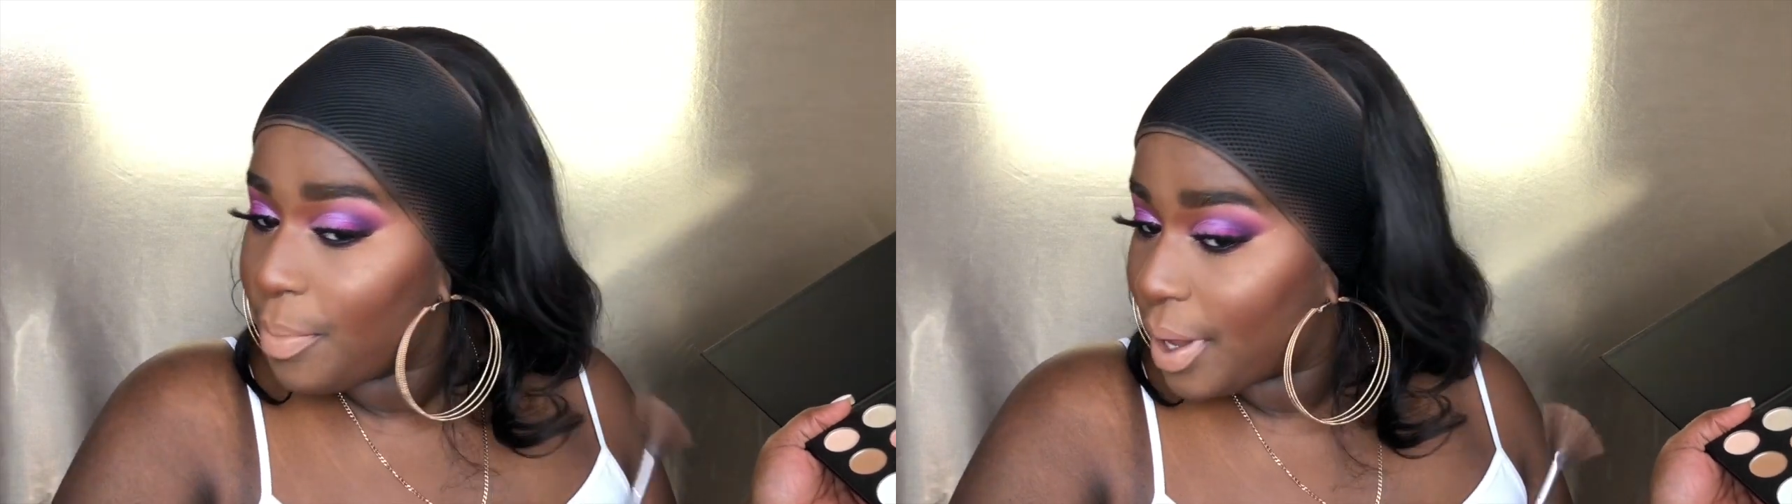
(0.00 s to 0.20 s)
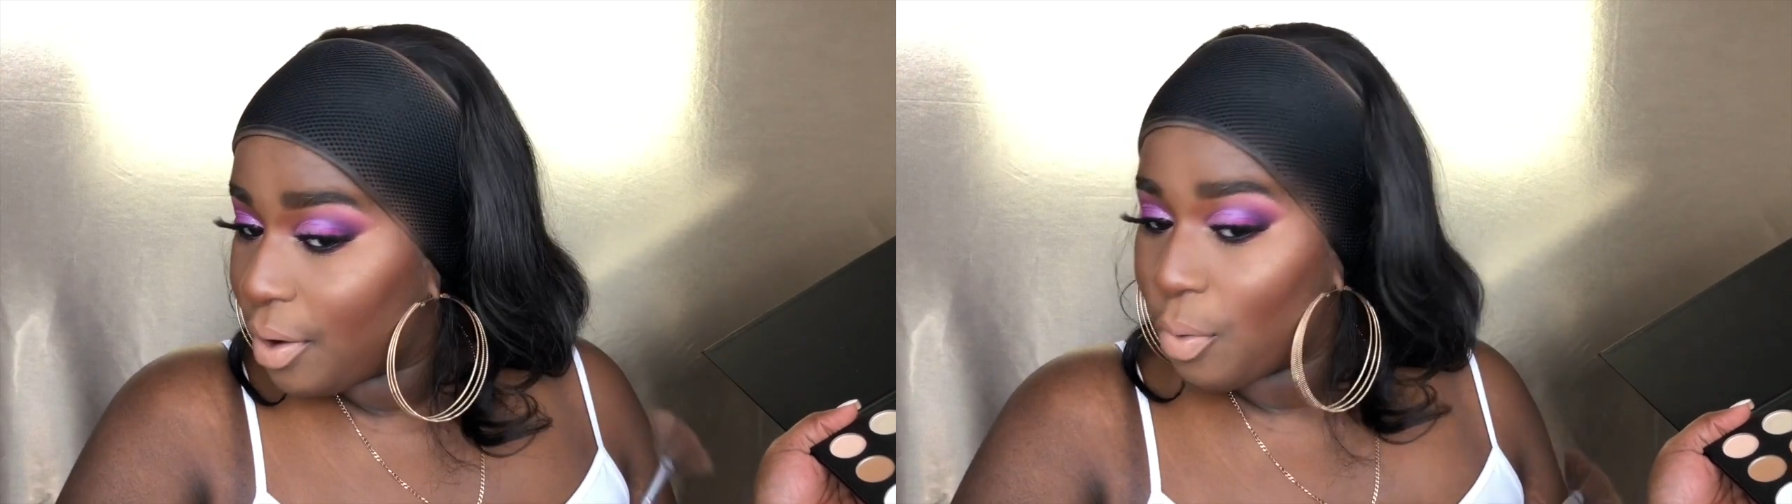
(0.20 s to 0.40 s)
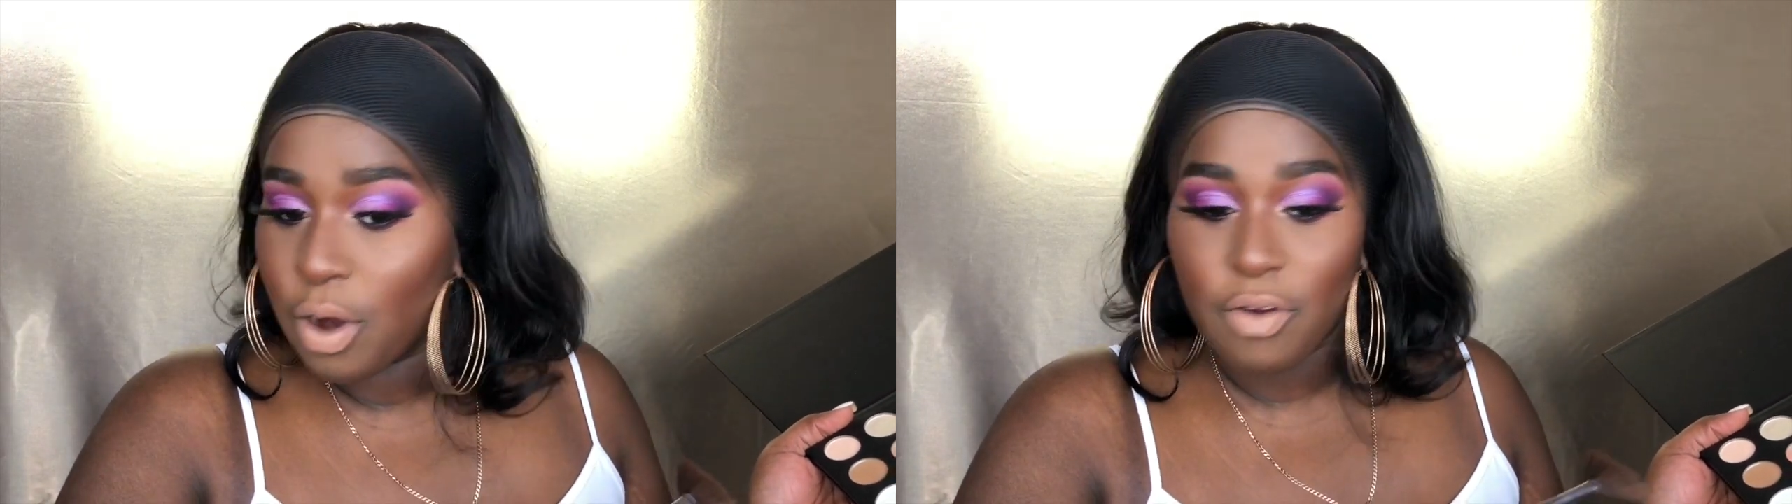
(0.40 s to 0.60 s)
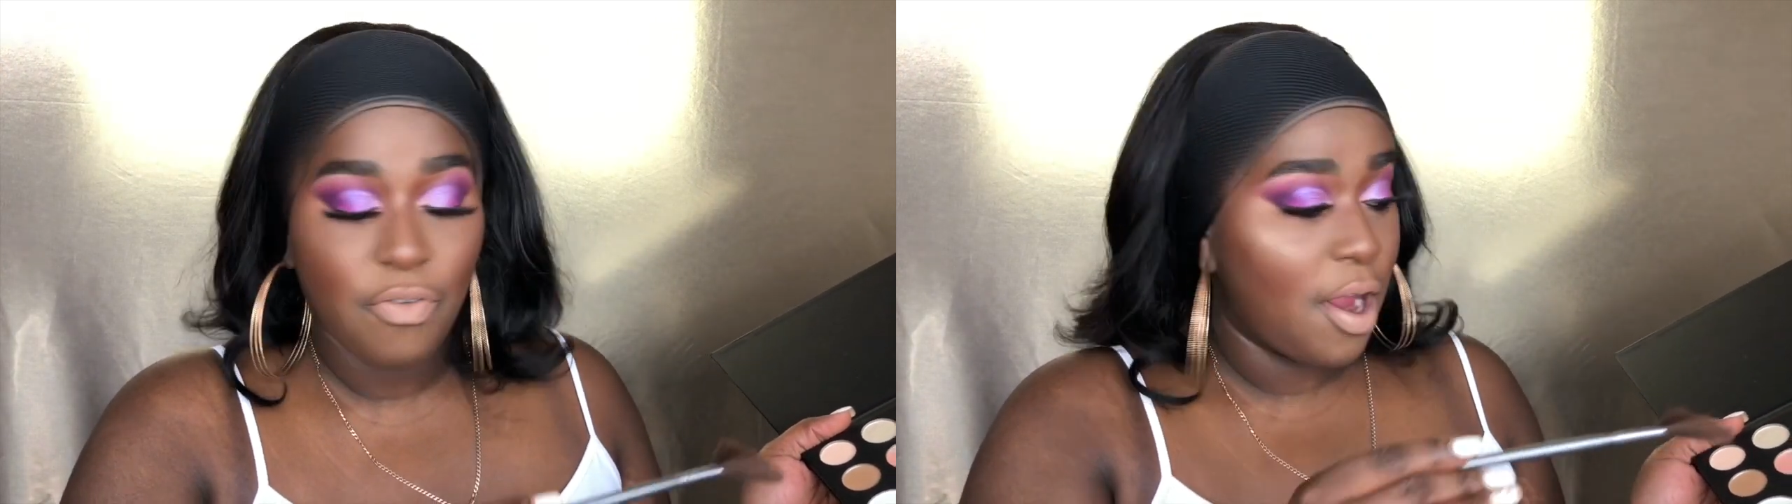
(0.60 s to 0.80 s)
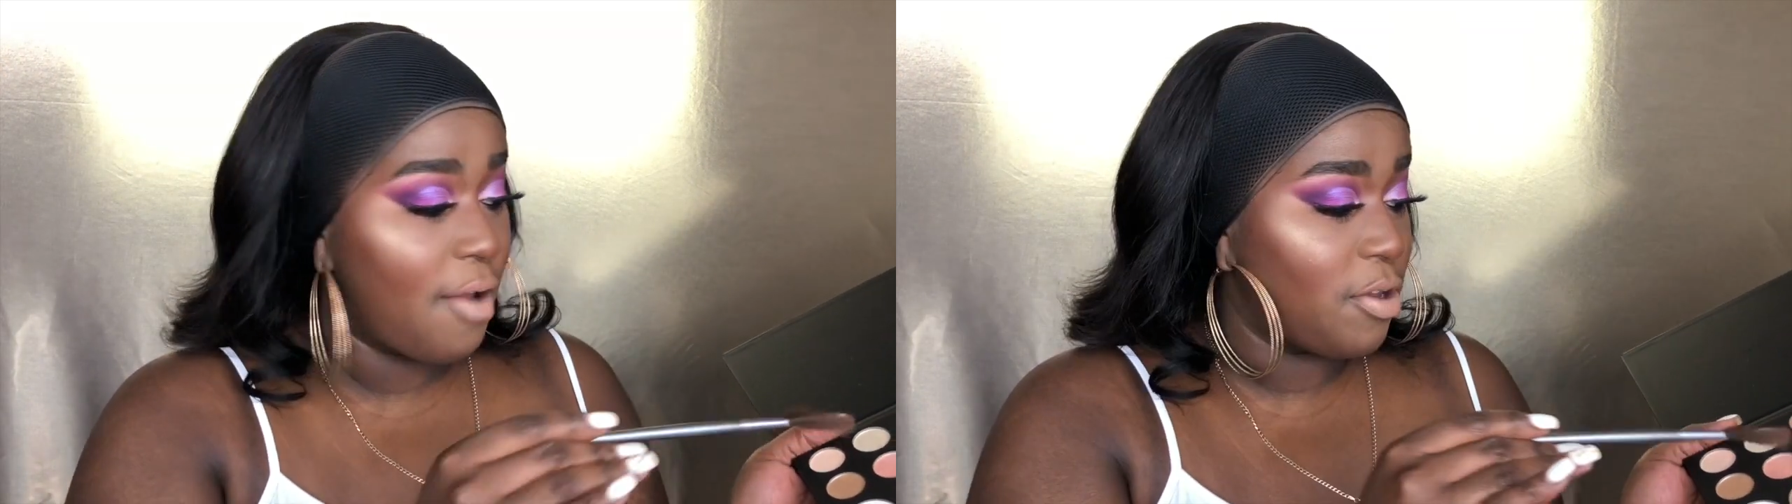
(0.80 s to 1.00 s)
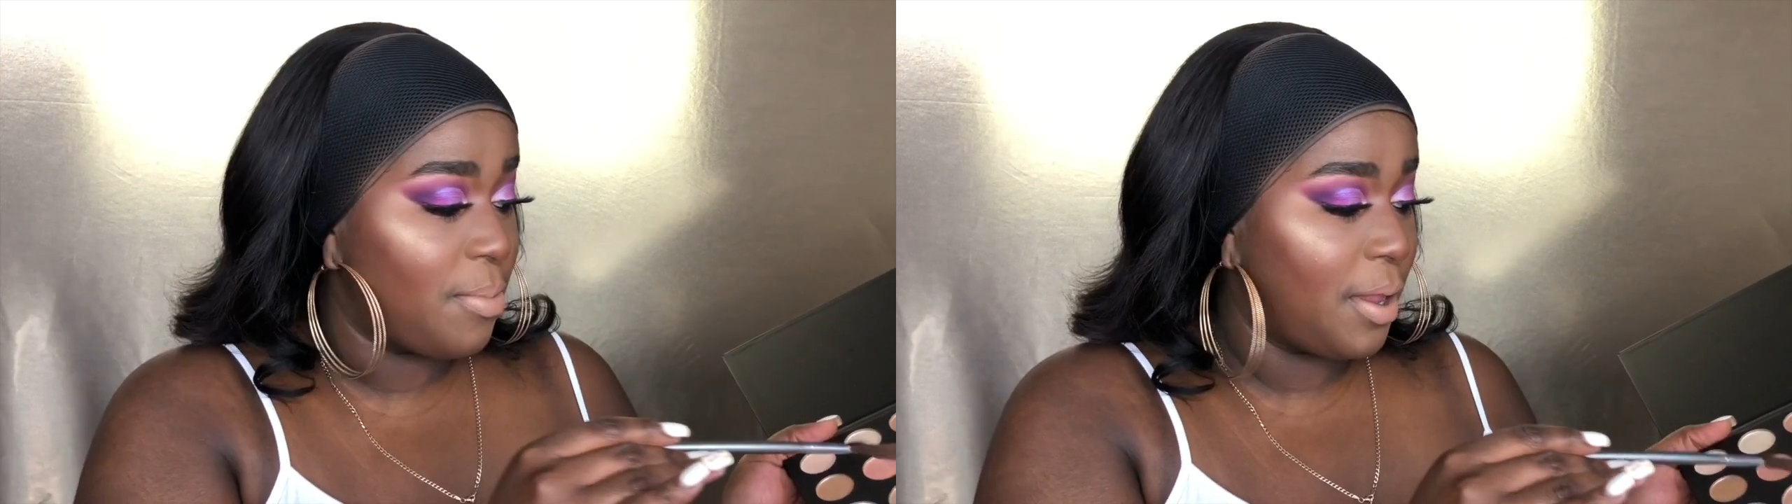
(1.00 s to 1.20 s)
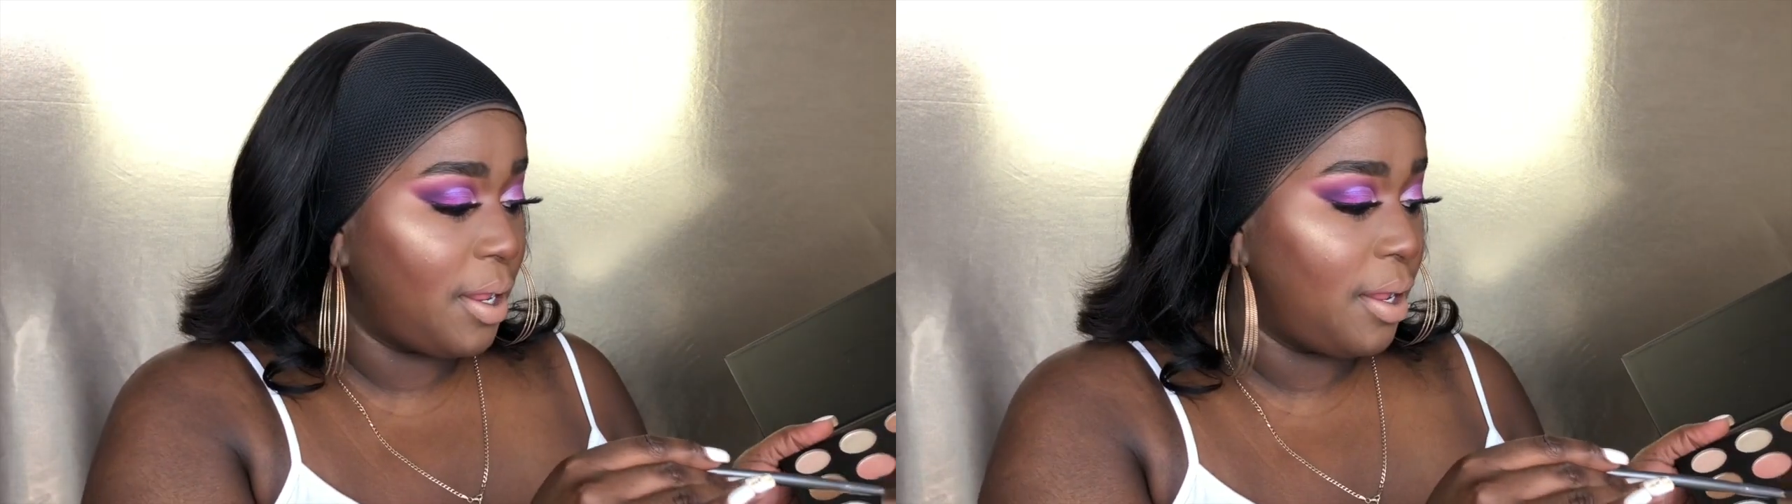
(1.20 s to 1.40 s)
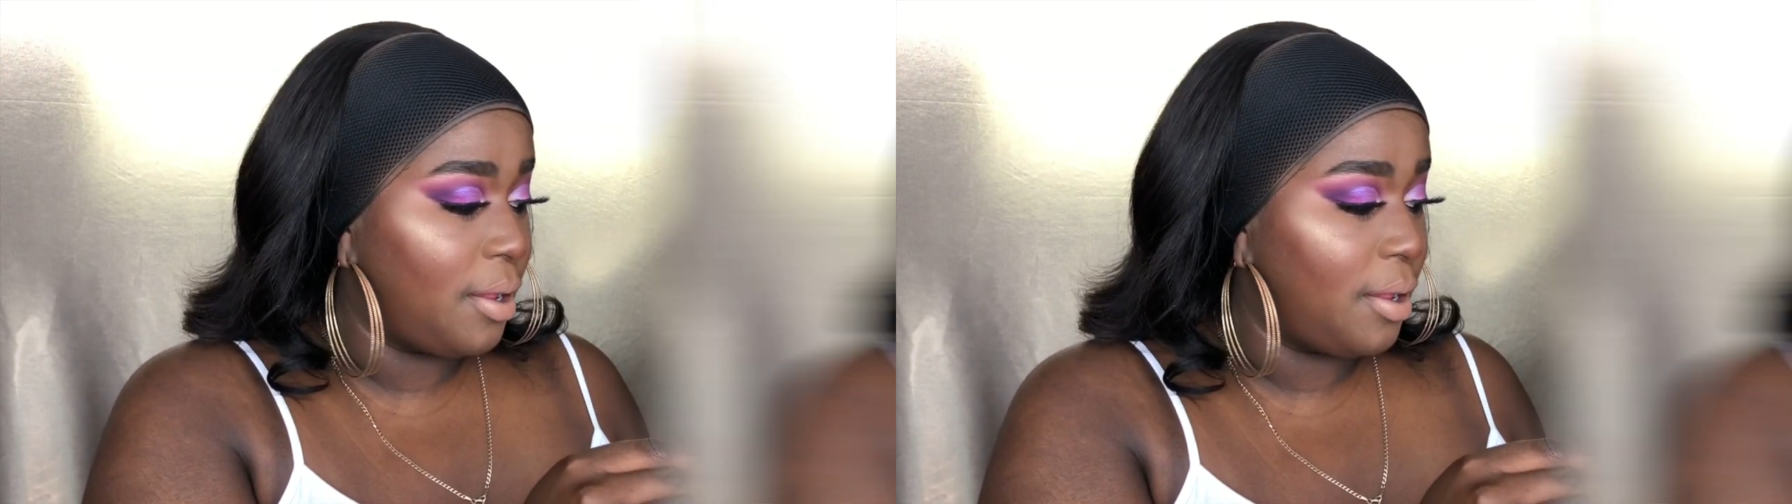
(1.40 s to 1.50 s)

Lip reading: but work for everybody.